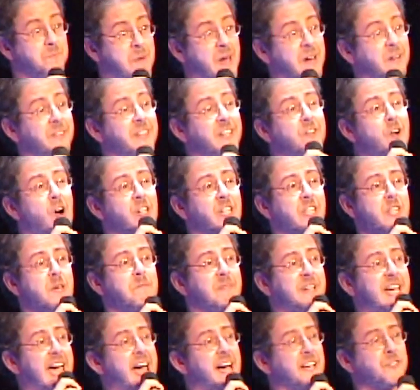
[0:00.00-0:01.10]
better than calling them
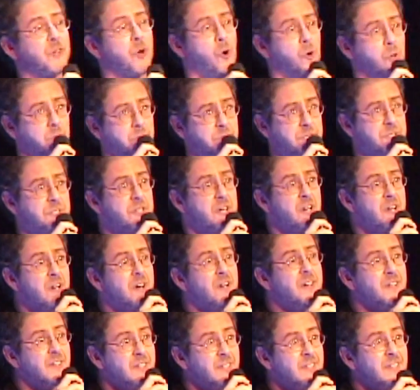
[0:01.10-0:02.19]
gas holes.
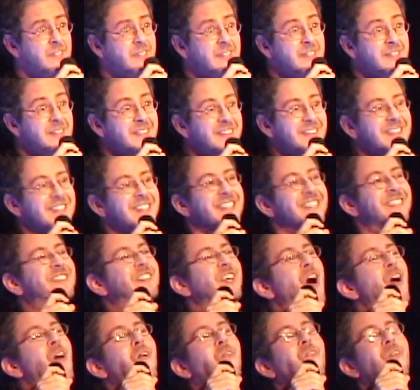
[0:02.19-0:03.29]

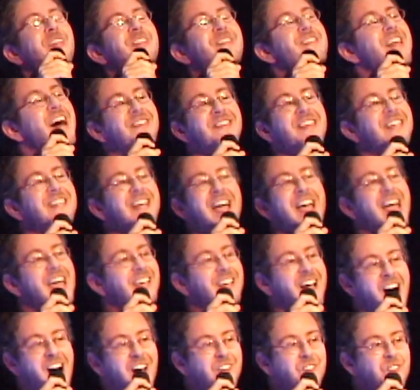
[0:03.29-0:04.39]
So with nothing to hang
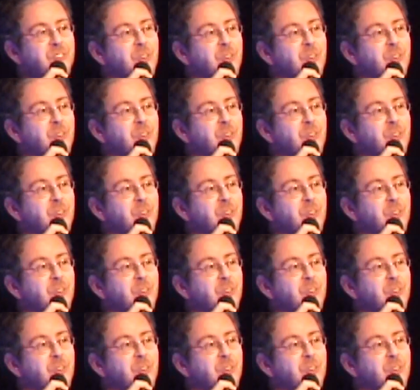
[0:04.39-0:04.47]
on